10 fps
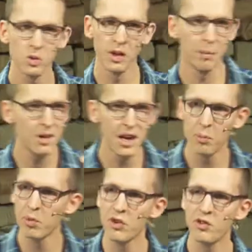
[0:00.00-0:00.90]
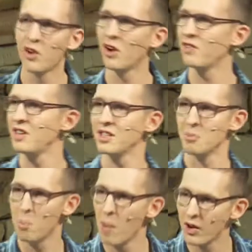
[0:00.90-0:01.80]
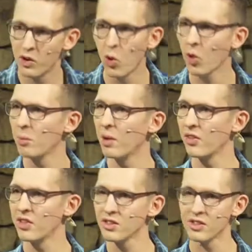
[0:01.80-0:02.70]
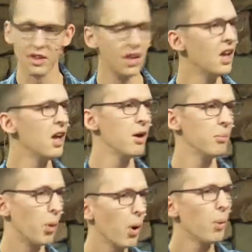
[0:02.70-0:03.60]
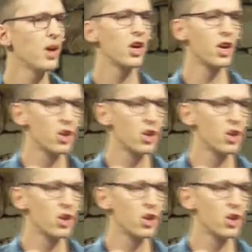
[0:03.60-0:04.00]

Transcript: we're going to meet up with you for coffees and, and talk about this, and, but what we're going to